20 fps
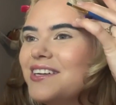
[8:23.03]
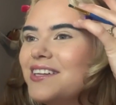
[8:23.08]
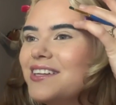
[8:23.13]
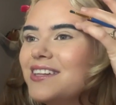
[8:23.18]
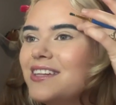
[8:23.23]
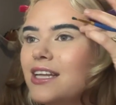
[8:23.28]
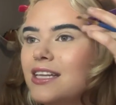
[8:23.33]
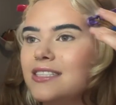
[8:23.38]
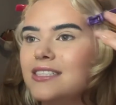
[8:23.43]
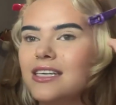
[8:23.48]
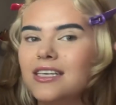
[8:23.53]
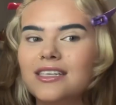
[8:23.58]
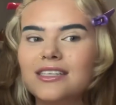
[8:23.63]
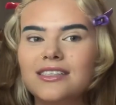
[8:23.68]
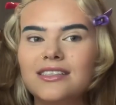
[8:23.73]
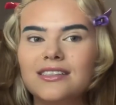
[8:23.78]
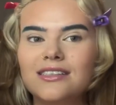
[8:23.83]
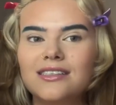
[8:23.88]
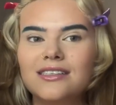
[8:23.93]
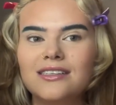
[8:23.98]
That's it.
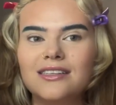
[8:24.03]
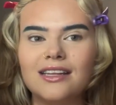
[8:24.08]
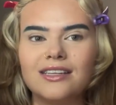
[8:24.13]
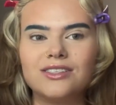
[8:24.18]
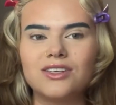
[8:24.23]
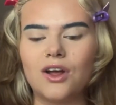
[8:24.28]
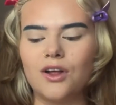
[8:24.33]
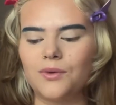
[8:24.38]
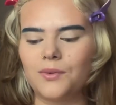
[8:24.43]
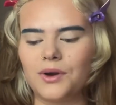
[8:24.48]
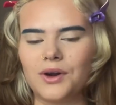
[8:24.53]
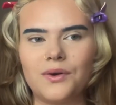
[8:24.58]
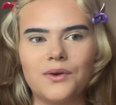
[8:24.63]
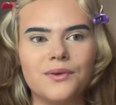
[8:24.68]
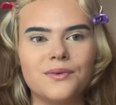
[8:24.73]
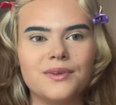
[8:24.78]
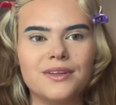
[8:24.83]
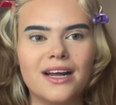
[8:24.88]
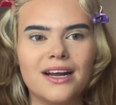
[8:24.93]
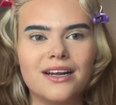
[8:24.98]
That's all we're
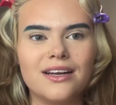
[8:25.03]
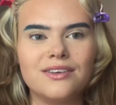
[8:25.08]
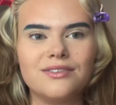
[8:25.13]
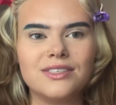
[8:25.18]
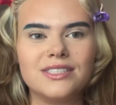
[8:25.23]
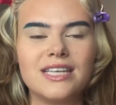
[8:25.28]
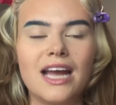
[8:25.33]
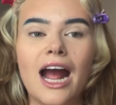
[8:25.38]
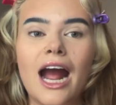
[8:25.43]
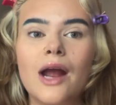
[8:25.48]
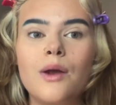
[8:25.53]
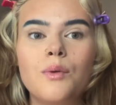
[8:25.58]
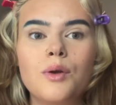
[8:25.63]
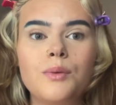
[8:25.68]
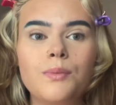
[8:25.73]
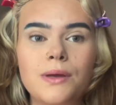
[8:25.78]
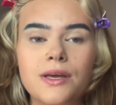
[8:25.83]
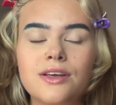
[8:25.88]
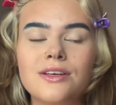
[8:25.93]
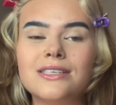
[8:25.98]
going with that conversation. I
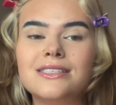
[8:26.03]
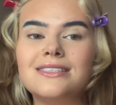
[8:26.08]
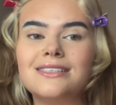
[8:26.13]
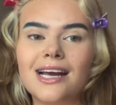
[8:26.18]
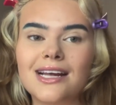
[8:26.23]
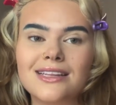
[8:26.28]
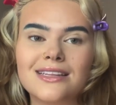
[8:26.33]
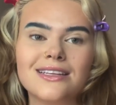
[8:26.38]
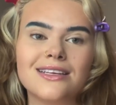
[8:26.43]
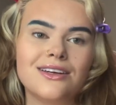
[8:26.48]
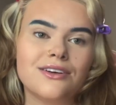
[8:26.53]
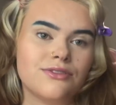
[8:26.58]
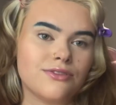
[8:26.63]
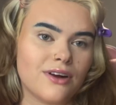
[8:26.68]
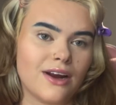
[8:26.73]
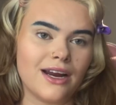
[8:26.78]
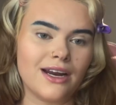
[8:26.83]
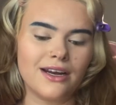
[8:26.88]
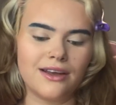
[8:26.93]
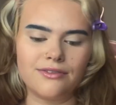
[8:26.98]
would be deathly
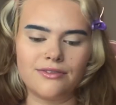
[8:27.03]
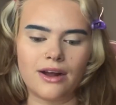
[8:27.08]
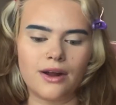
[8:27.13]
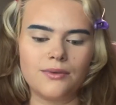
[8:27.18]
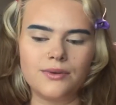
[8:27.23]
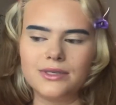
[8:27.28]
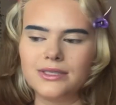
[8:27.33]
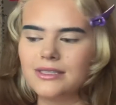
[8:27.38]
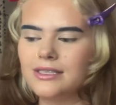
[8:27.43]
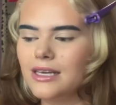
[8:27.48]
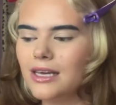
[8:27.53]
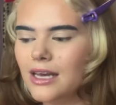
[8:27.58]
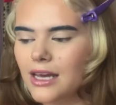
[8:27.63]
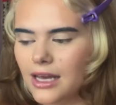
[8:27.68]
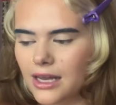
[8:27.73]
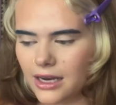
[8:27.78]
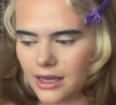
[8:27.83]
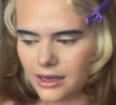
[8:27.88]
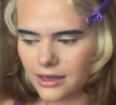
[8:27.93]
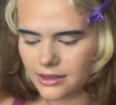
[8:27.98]
afraid if I was
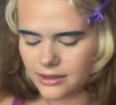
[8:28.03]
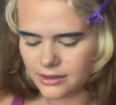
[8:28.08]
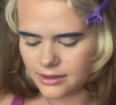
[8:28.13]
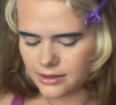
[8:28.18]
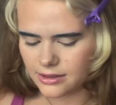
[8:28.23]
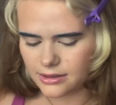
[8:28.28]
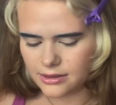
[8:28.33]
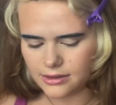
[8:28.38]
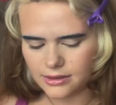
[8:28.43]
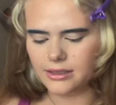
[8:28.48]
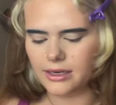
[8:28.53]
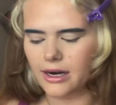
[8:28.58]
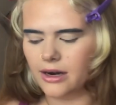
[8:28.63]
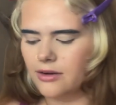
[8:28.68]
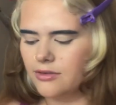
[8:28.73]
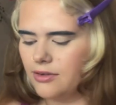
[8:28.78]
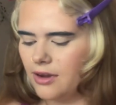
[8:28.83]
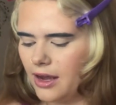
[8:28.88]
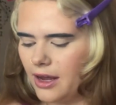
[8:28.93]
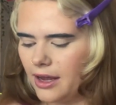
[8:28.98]
hideous,
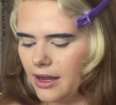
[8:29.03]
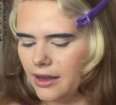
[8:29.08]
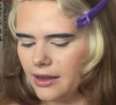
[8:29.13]
terrifying.